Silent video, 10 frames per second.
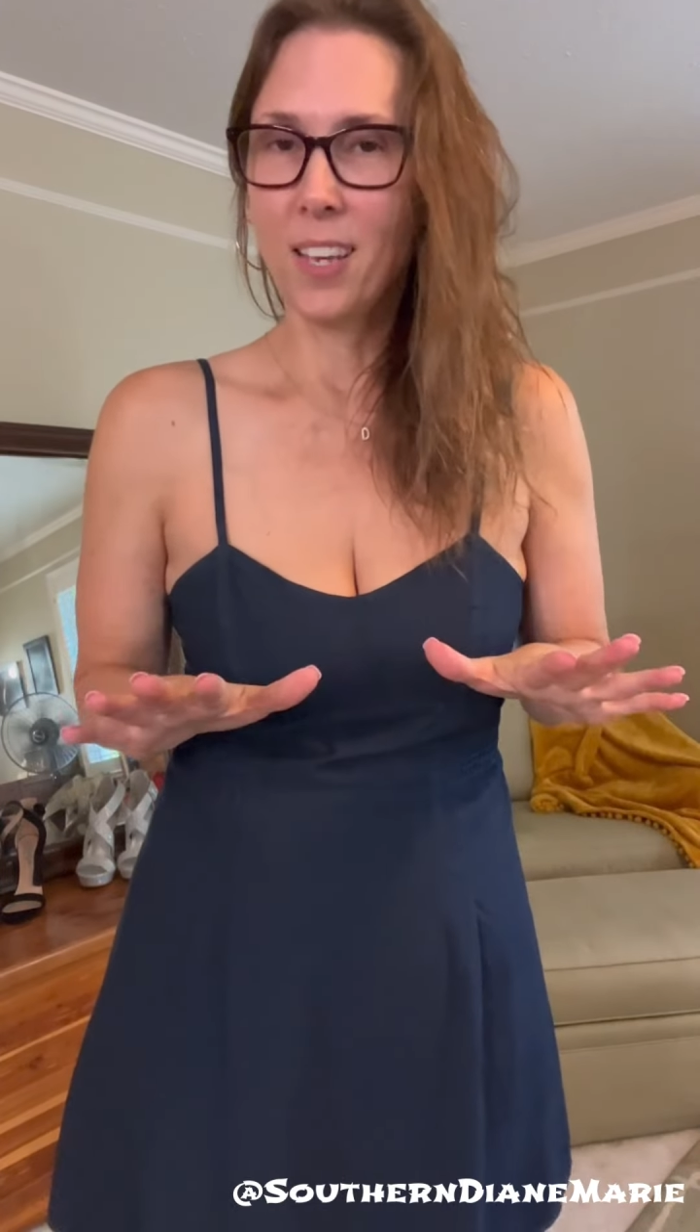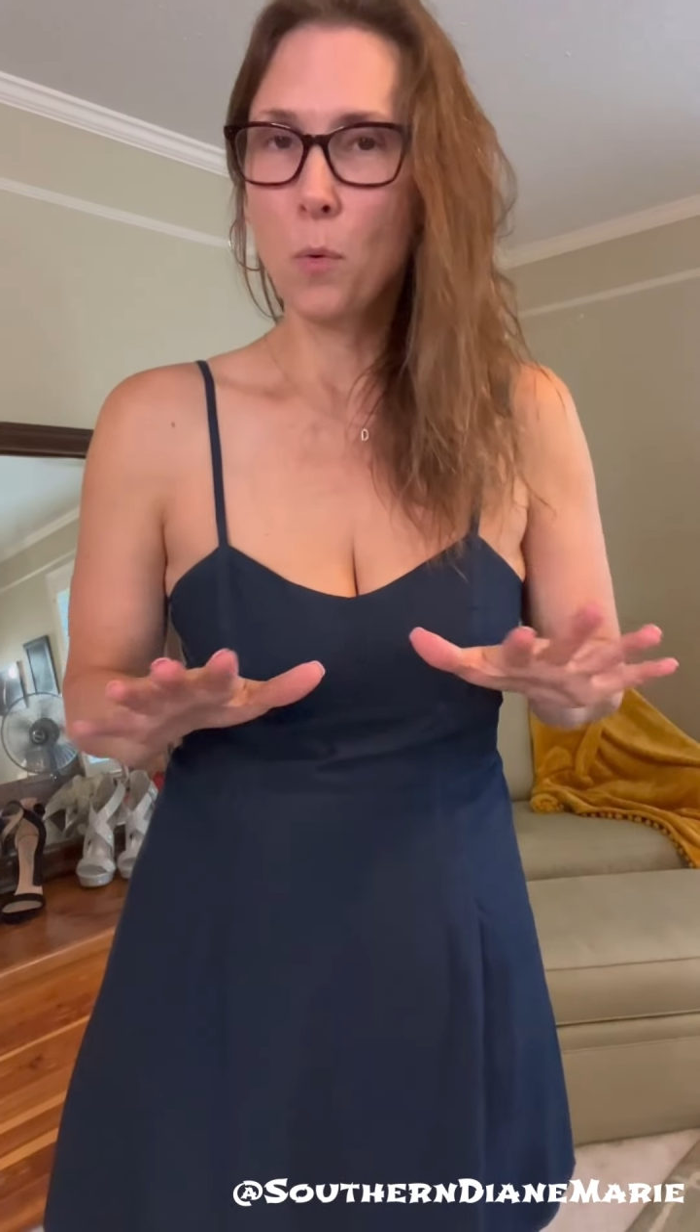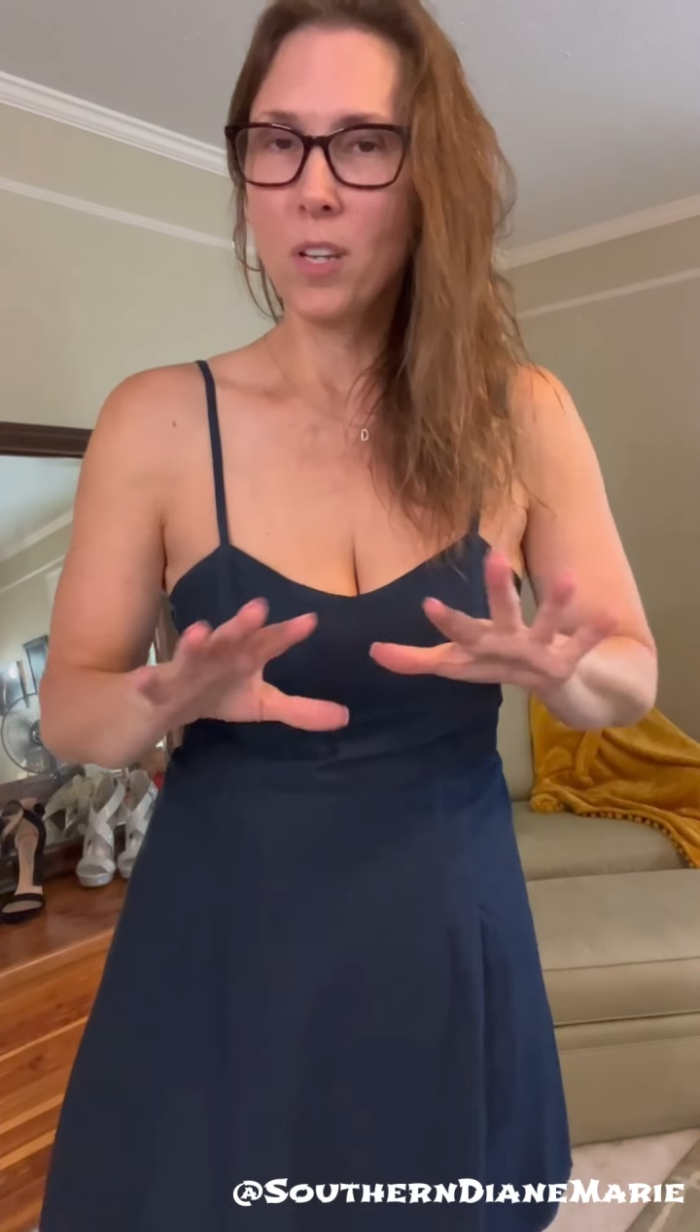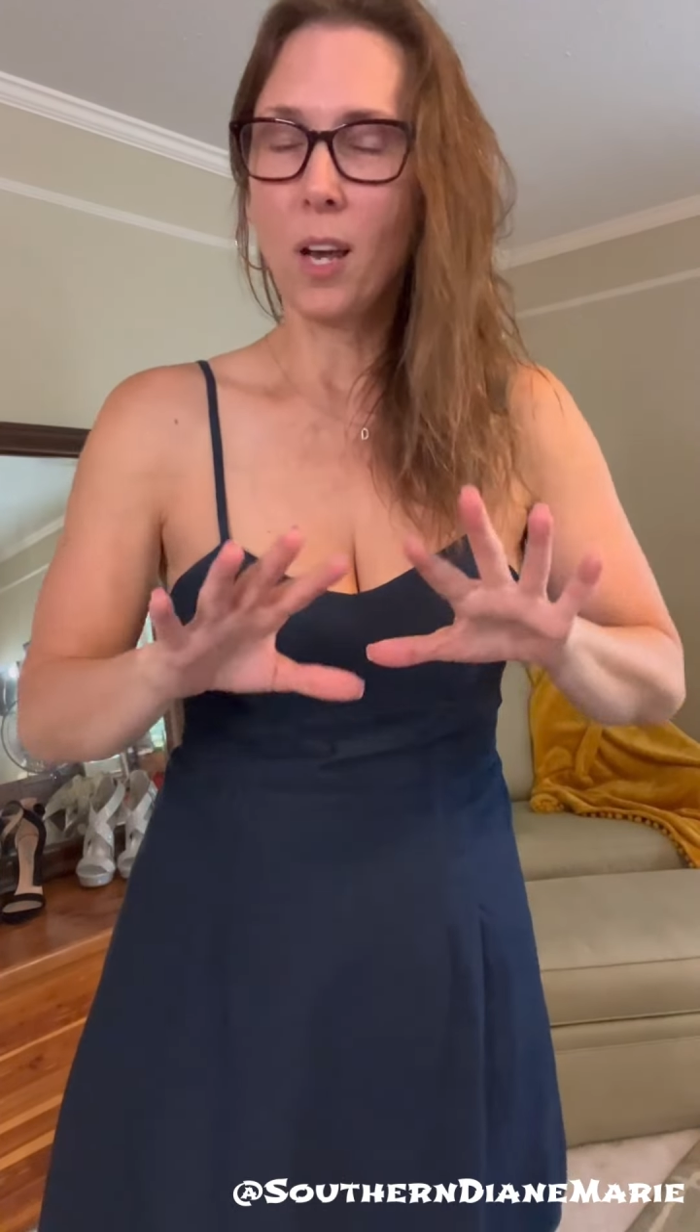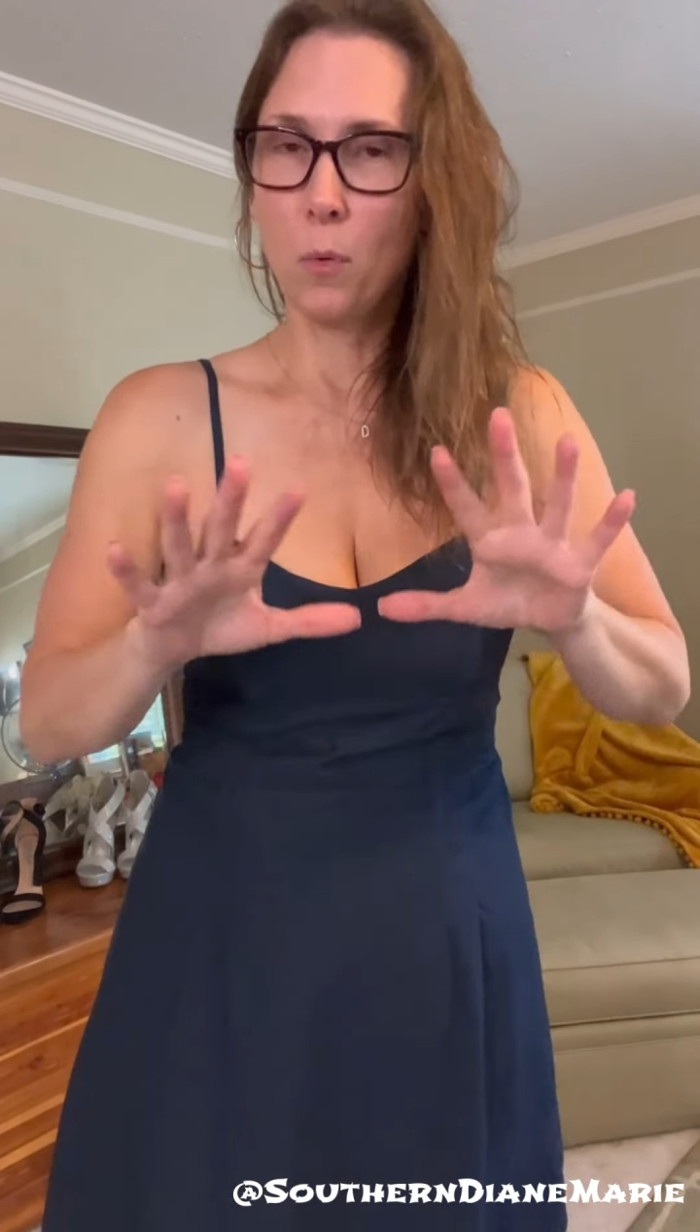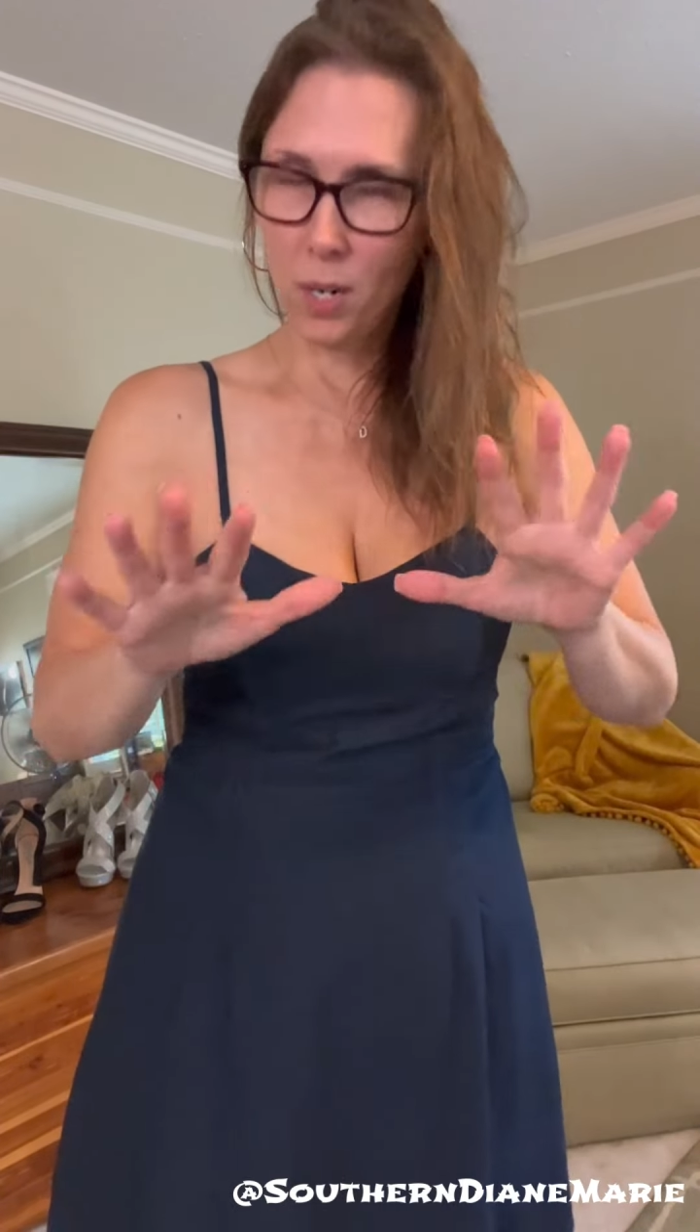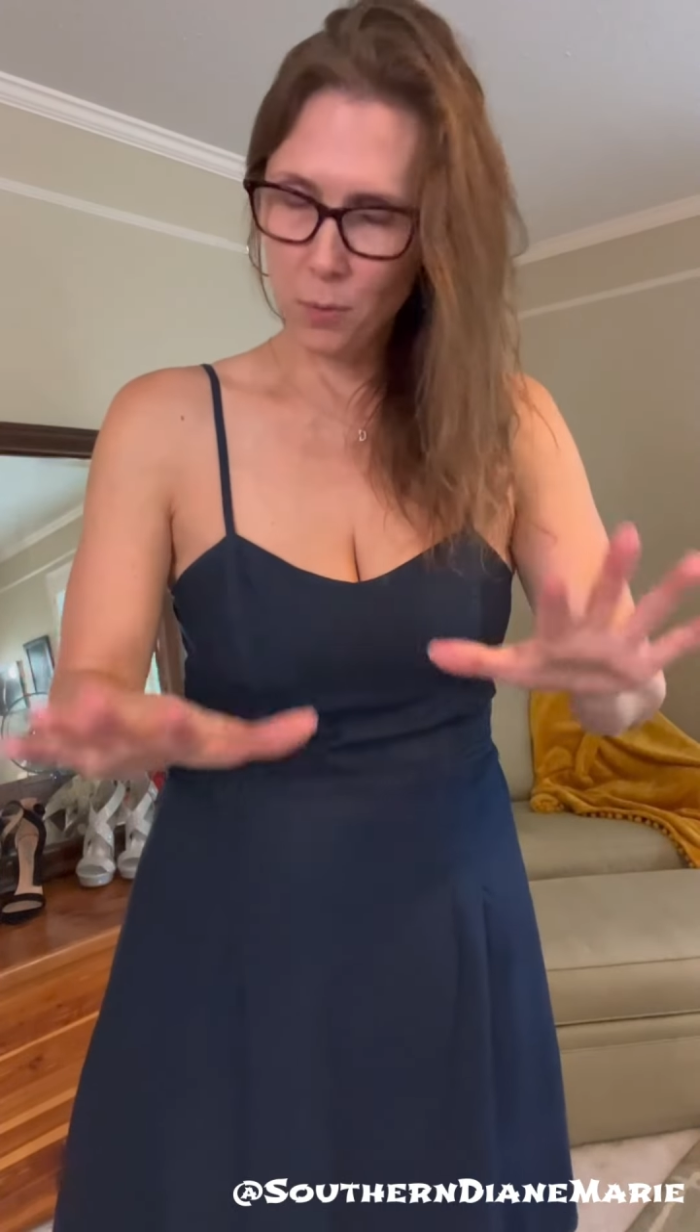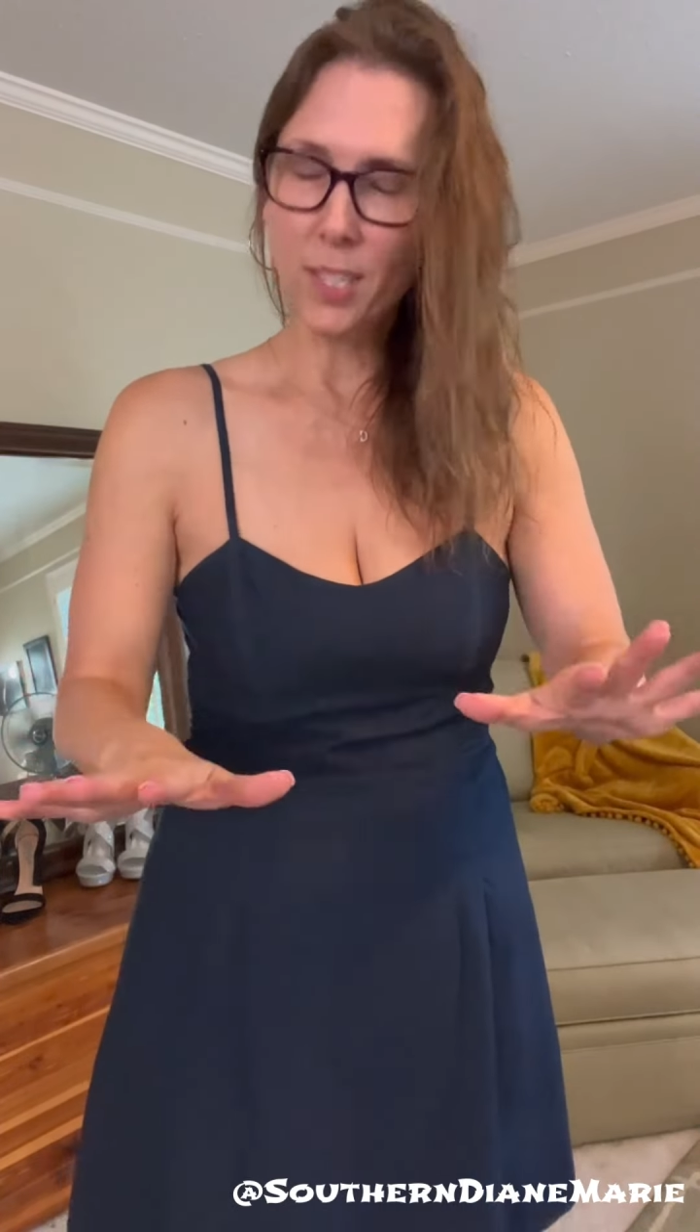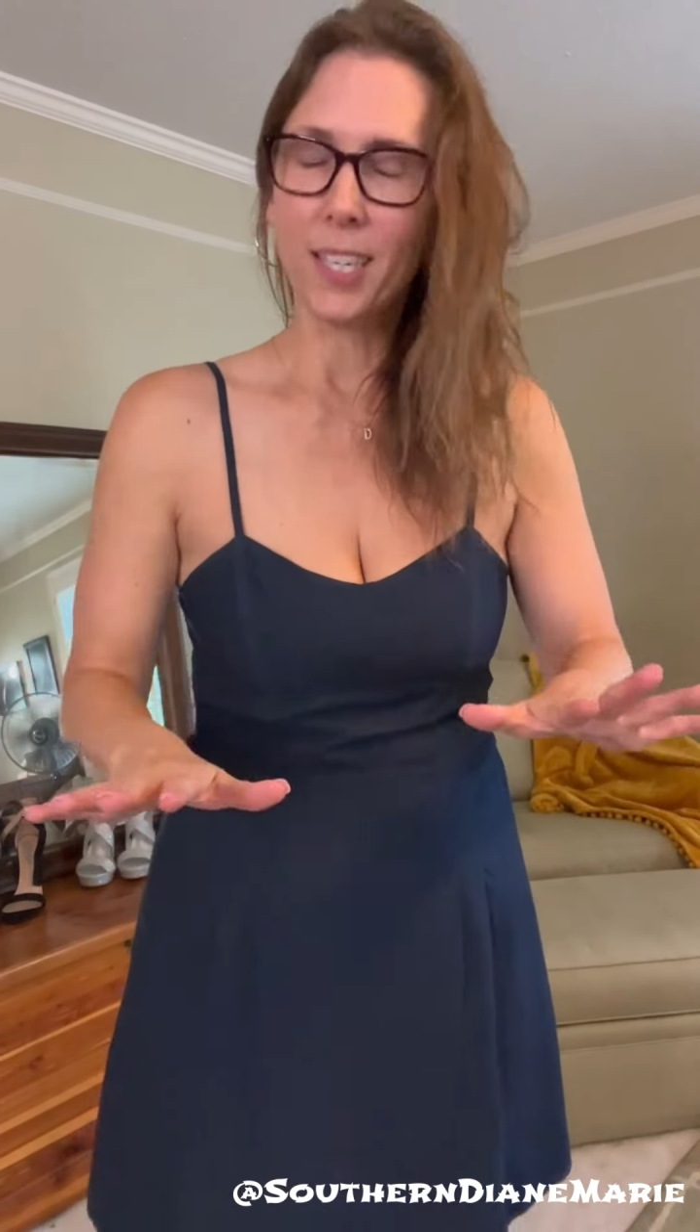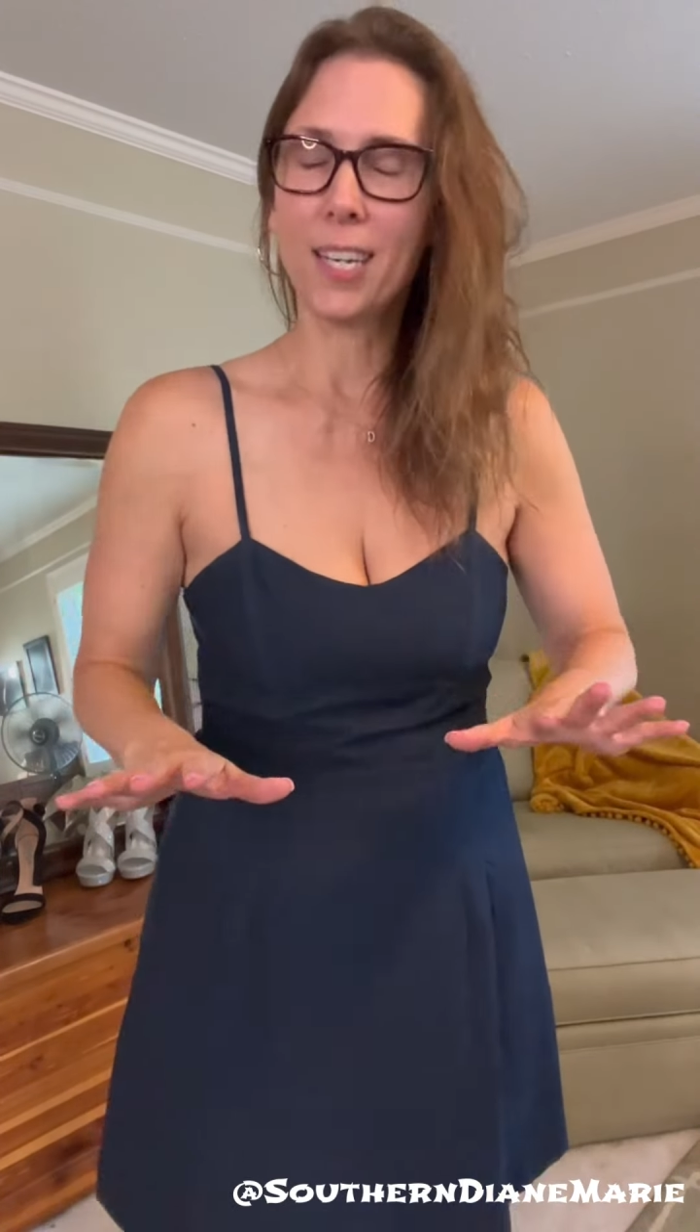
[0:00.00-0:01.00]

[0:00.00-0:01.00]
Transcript: I really,